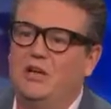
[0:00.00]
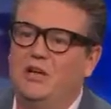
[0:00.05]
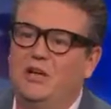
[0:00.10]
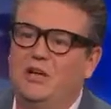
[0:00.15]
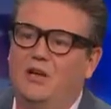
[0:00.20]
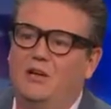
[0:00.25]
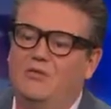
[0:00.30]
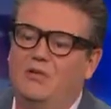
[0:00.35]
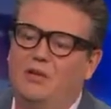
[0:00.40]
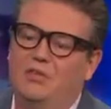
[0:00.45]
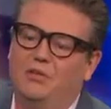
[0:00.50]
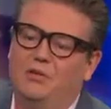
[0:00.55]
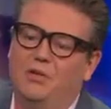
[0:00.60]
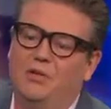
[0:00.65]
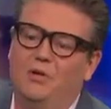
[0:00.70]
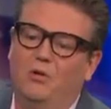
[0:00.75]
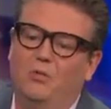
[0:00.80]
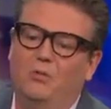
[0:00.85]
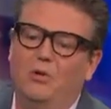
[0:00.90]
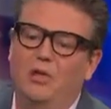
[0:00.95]
around the
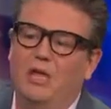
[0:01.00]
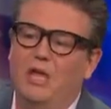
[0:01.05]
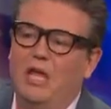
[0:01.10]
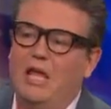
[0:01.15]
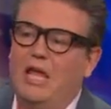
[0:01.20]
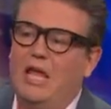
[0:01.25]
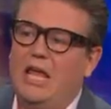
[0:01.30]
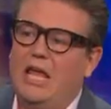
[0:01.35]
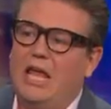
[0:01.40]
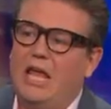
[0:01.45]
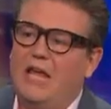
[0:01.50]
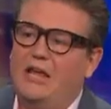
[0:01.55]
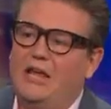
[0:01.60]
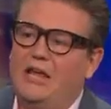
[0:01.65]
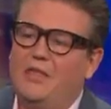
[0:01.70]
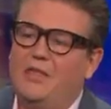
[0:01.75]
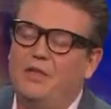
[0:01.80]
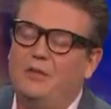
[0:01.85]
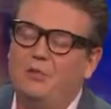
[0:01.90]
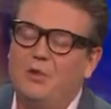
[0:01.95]
globe. And
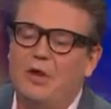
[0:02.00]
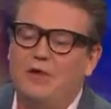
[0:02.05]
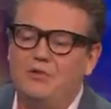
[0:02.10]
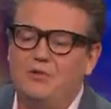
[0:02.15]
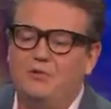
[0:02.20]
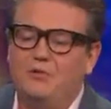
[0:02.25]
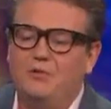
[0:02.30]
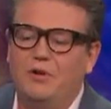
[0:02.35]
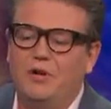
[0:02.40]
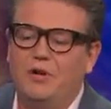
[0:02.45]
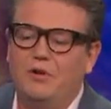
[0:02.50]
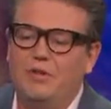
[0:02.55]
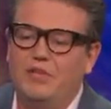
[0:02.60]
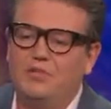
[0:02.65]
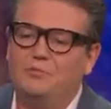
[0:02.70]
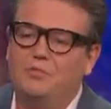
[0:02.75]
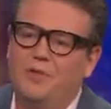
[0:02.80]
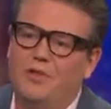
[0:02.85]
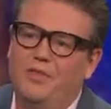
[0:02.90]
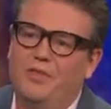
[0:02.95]
I think we have to
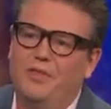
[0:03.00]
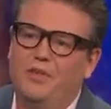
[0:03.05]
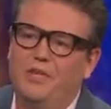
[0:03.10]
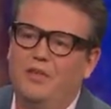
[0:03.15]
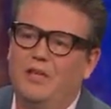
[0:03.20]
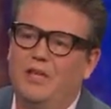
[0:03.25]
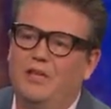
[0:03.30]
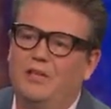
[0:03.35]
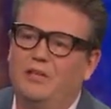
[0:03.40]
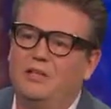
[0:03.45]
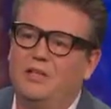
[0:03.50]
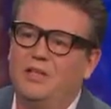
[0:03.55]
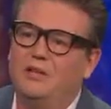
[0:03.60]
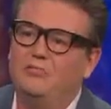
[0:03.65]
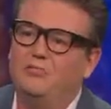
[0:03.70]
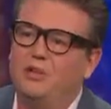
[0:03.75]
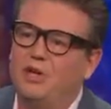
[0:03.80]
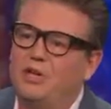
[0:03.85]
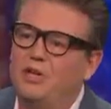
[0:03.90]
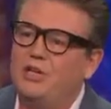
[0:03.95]
recognize one thing, that
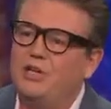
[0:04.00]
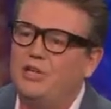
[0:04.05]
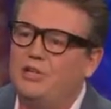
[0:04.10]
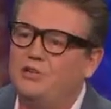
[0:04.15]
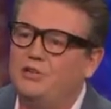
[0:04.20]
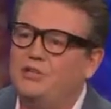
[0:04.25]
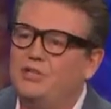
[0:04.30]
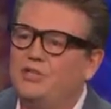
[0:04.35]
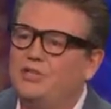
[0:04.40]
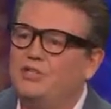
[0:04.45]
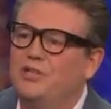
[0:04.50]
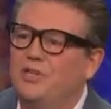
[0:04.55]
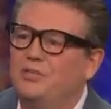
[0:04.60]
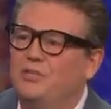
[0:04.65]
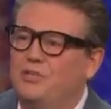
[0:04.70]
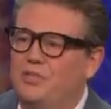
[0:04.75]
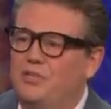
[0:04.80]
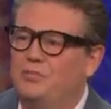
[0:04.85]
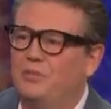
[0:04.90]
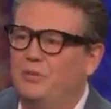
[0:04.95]
draining energy is not
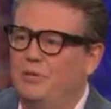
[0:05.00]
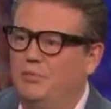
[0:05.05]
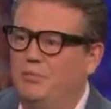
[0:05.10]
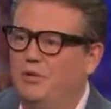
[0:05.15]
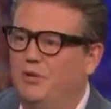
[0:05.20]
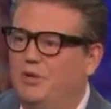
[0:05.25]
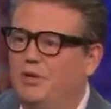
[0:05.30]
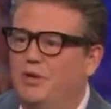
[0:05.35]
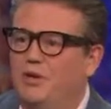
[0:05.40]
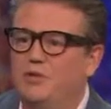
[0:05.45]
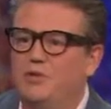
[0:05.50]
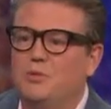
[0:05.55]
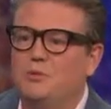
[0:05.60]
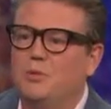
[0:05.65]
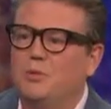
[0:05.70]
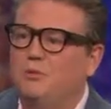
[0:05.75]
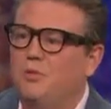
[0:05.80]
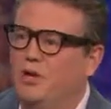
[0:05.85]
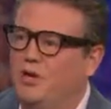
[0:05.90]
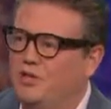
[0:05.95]
just people. It can also
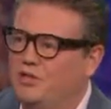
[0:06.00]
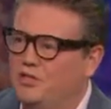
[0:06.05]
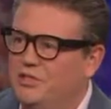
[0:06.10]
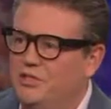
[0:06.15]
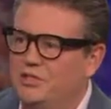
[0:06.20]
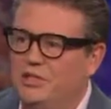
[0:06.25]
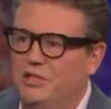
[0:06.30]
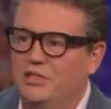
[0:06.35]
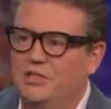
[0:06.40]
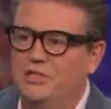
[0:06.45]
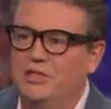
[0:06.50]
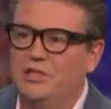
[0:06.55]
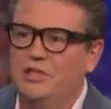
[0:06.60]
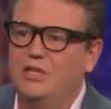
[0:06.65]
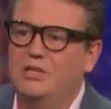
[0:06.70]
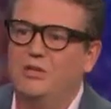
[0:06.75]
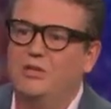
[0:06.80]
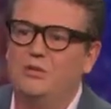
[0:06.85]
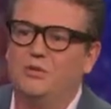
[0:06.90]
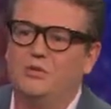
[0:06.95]
be processes. It
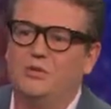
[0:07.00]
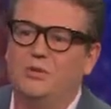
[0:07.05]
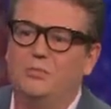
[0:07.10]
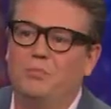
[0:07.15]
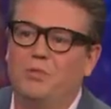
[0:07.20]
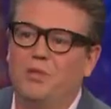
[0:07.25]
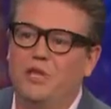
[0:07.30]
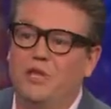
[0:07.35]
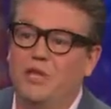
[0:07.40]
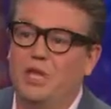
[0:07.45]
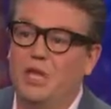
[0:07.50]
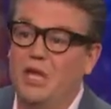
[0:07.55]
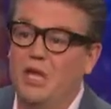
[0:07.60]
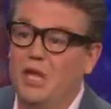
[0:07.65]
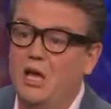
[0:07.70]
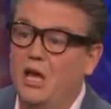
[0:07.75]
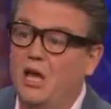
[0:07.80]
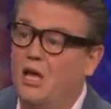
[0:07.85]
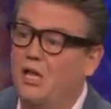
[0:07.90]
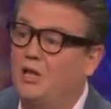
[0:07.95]
can also be
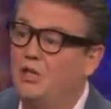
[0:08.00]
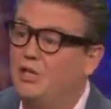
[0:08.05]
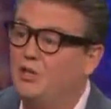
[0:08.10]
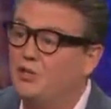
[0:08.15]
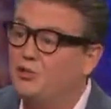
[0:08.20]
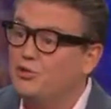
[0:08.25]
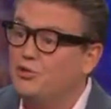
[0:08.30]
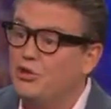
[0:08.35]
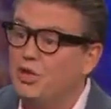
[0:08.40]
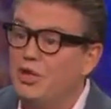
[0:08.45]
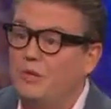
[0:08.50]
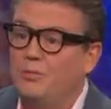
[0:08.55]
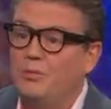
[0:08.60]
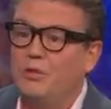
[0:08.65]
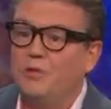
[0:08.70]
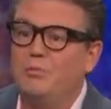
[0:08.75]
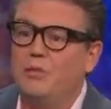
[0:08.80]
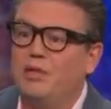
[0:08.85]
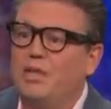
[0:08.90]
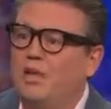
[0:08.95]
leadership. It
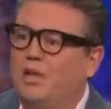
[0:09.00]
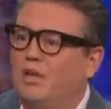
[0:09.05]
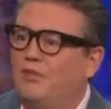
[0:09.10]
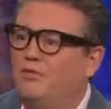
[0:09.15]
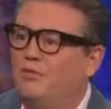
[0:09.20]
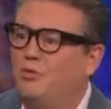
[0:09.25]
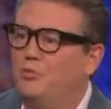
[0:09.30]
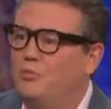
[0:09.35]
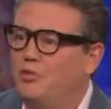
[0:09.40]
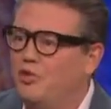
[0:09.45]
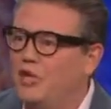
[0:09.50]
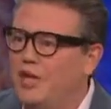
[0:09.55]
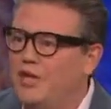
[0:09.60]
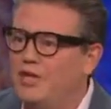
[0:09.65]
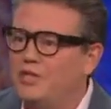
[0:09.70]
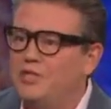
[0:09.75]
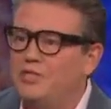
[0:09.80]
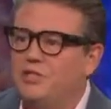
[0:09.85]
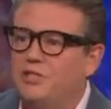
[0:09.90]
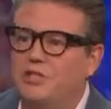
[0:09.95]
can be lack of
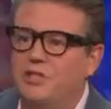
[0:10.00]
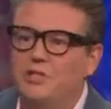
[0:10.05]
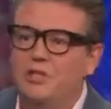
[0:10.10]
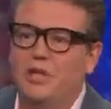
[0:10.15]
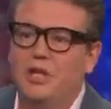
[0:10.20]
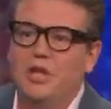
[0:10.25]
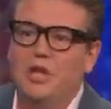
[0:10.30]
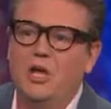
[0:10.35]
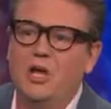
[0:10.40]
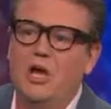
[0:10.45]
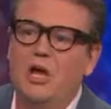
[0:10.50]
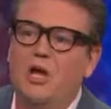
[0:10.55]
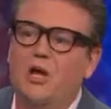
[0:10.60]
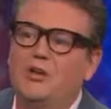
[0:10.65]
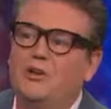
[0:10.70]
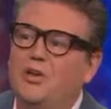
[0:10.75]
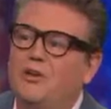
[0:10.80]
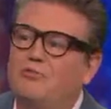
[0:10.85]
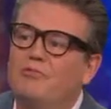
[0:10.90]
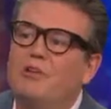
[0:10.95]
communication,
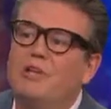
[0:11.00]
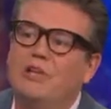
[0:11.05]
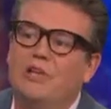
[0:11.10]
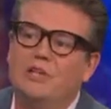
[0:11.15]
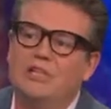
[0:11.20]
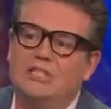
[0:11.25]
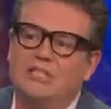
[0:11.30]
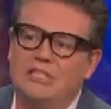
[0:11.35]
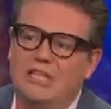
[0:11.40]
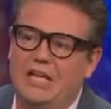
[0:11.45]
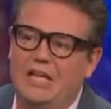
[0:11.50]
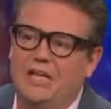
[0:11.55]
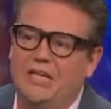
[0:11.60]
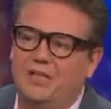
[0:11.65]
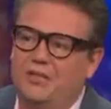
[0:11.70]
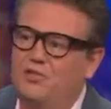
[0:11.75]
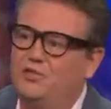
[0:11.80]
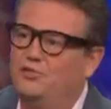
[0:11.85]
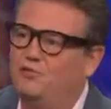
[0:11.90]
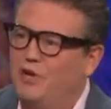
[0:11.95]
not really
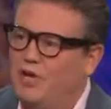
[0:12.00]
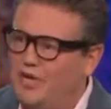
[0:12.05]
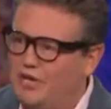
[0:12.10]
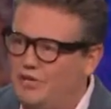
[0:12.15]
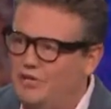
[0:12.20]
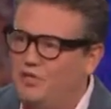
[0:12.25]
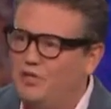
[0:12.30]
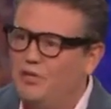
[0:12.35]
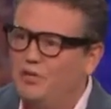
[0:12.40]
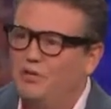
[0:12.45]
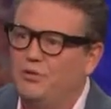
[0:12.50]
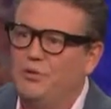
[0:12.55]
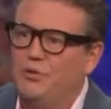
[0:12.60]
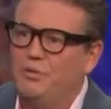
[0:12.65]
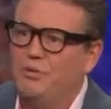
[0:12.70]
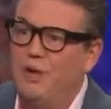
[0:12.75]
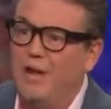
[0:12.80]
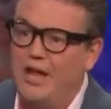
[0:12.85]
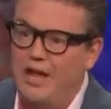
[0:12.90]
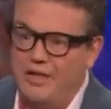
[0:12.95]
understanding the strategy or
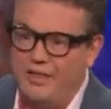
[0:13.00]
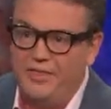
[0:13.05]
the path